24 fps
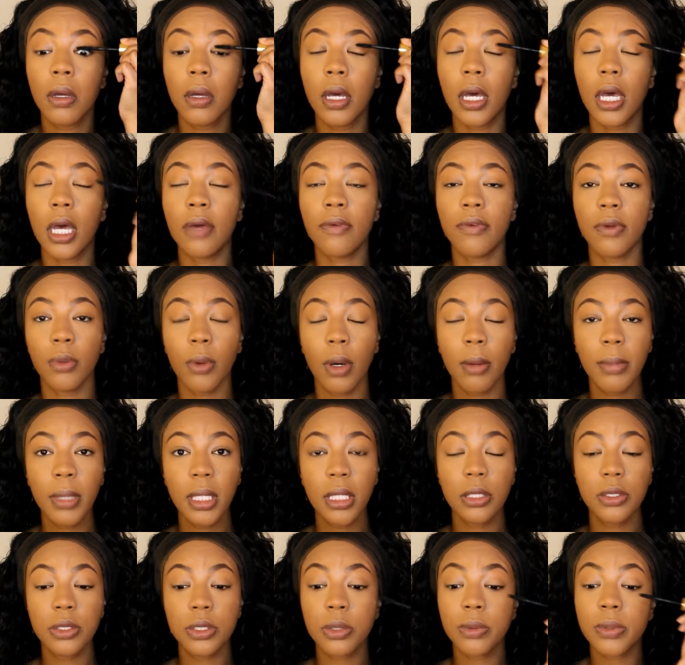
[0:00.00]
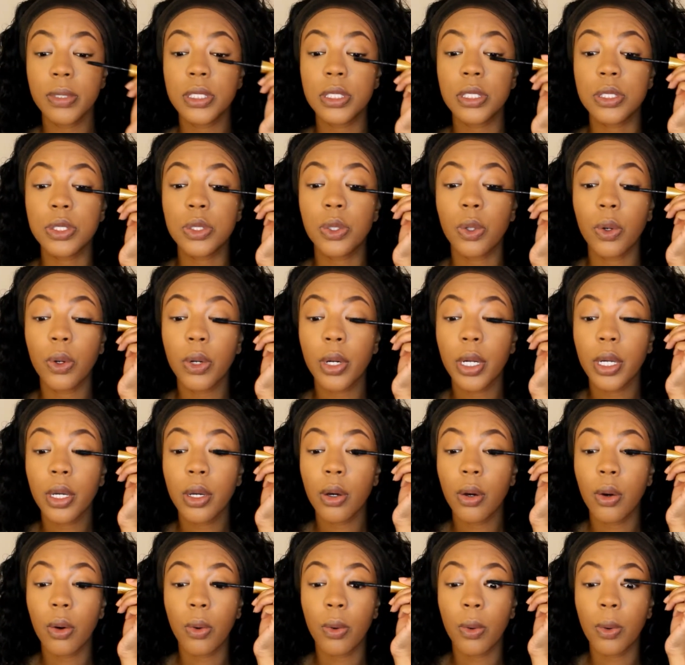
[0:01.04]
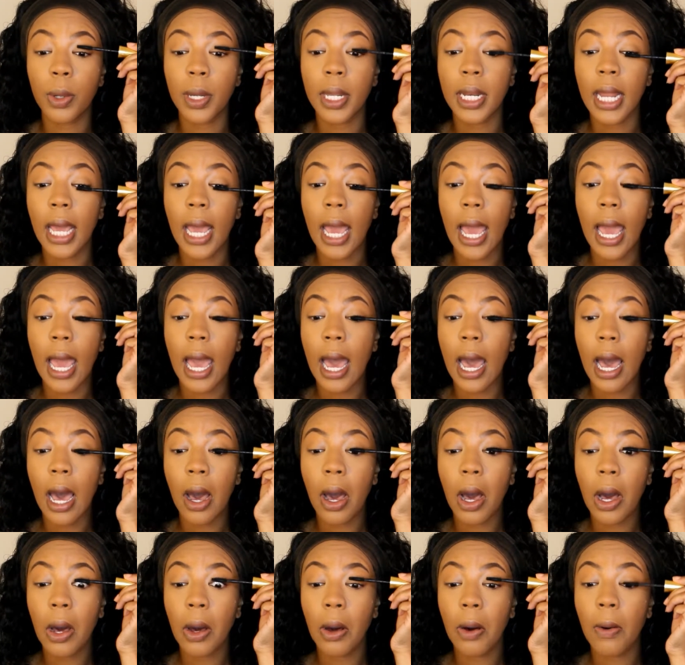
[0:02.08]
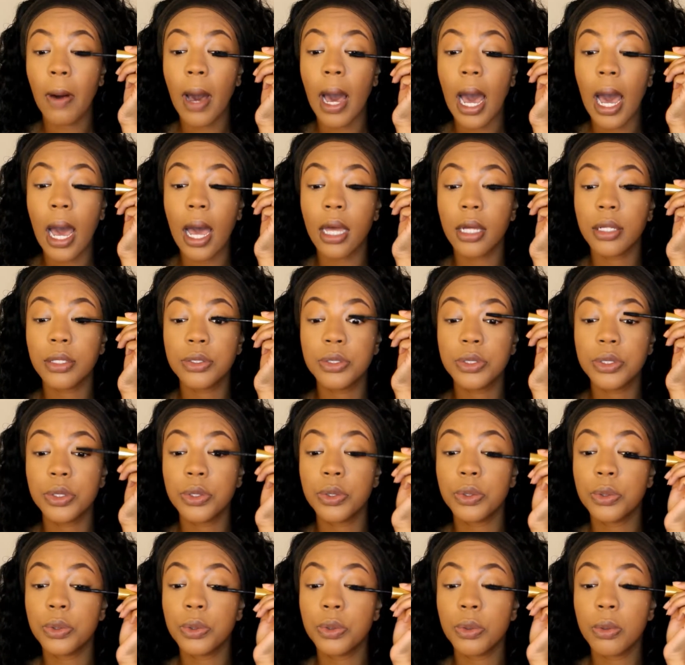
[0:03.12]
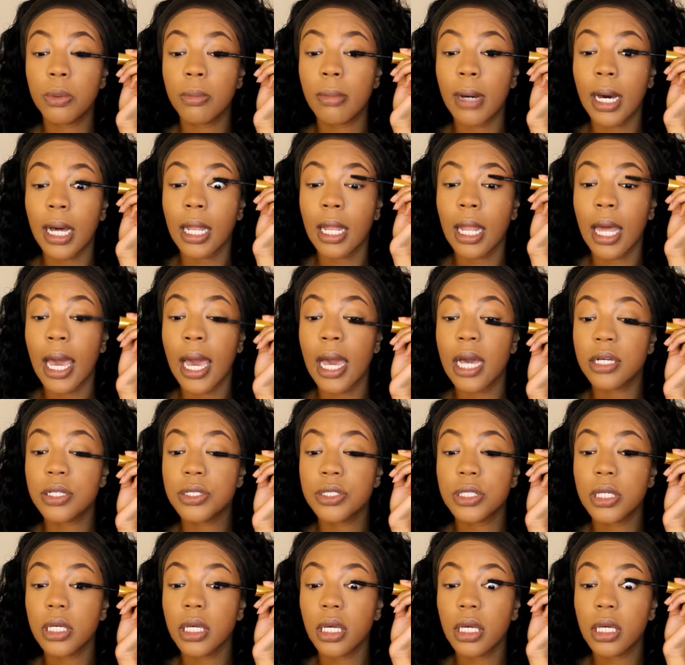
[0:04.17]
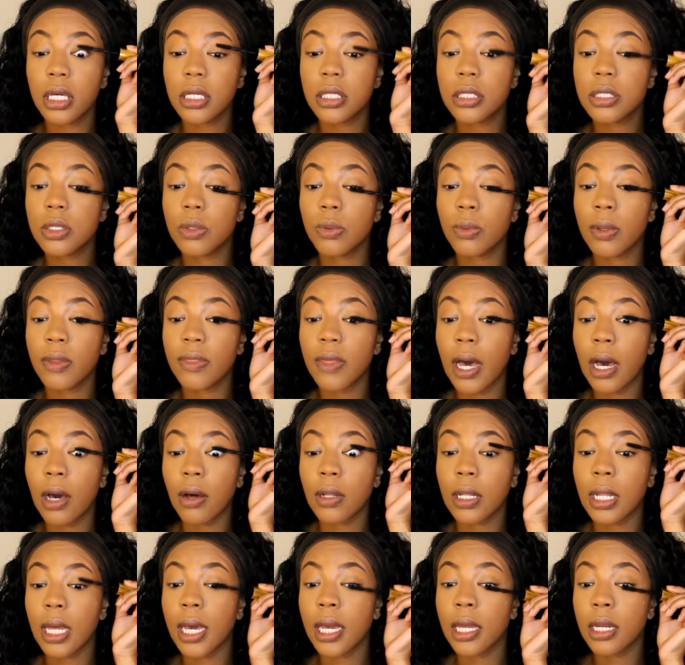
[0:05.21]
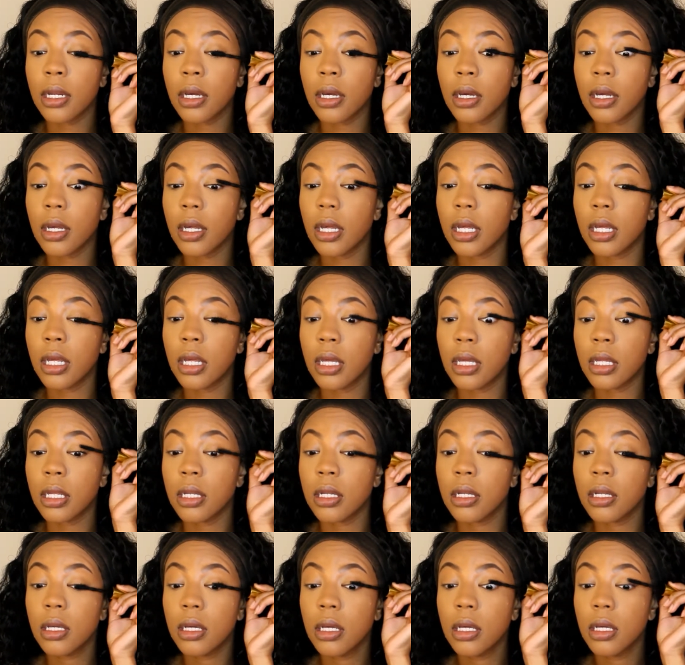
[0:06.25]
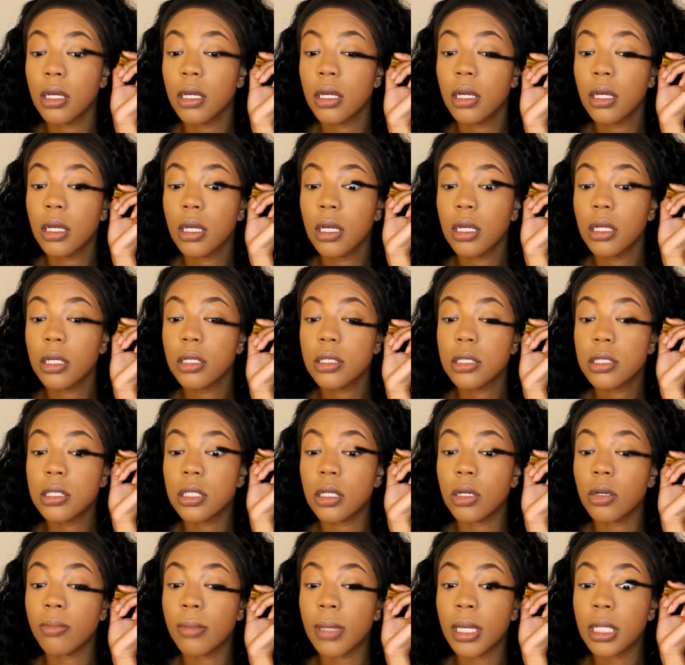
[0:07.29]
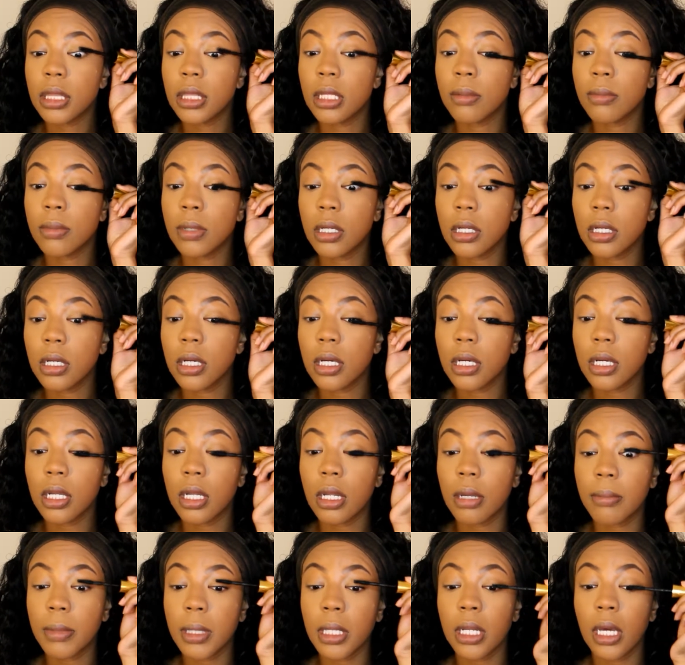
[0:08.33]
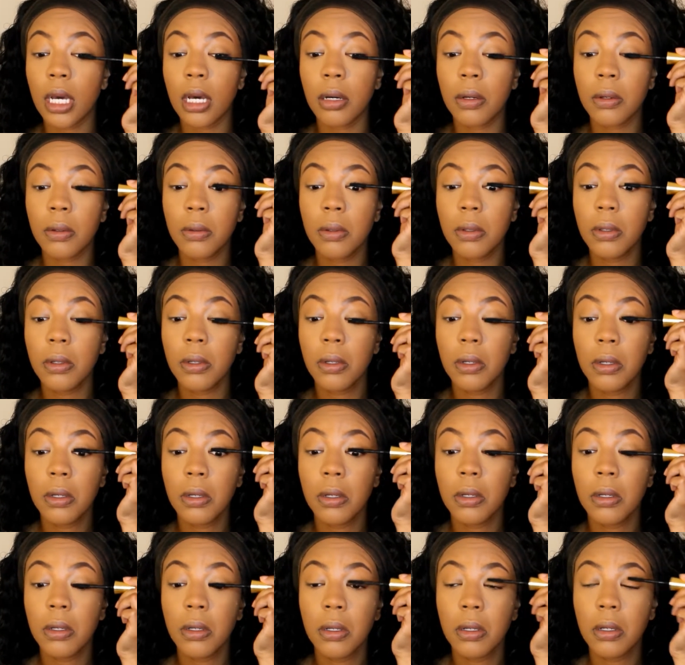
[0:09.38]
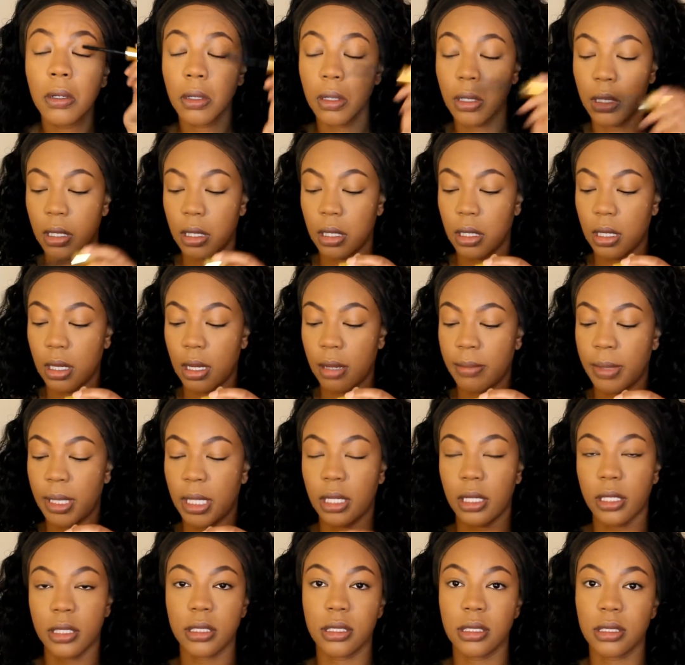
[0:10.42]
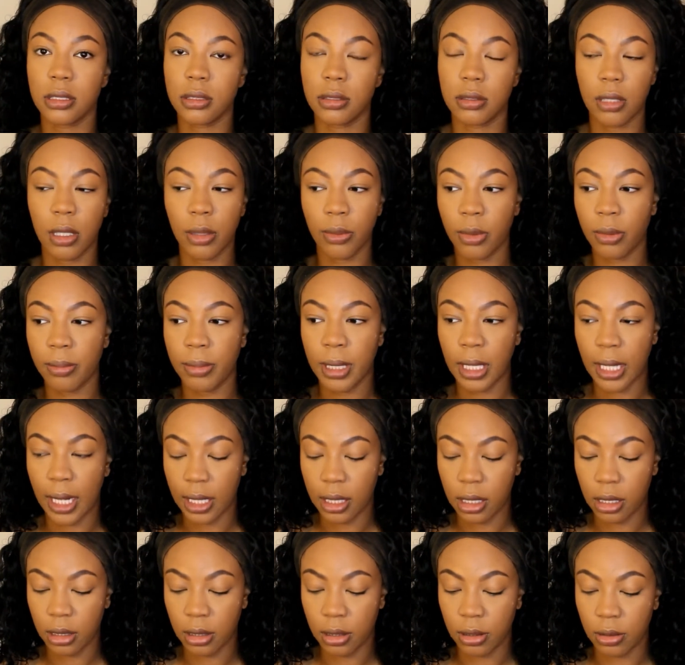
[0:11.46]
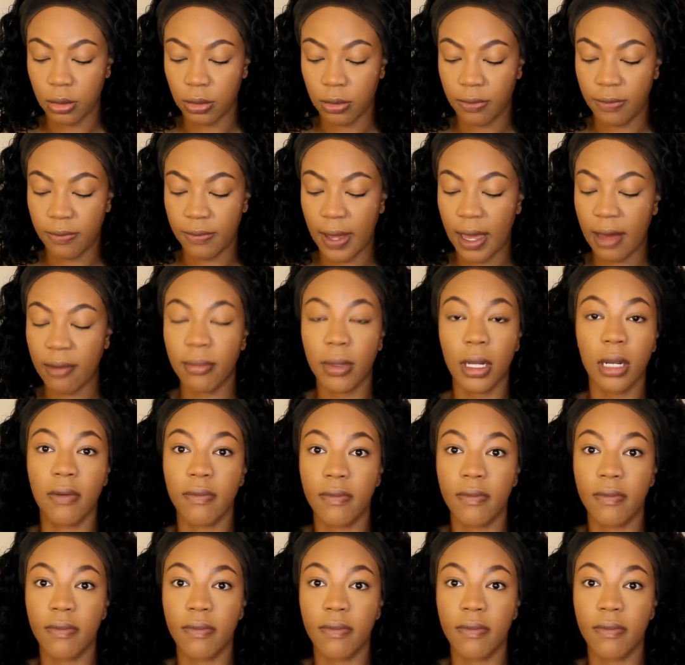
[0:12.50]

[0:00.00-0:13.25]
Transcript: if you want me to do a tutorial on how I do my lashes without liner and still make them look good, let me know. I mean, it would be like a little 5-minute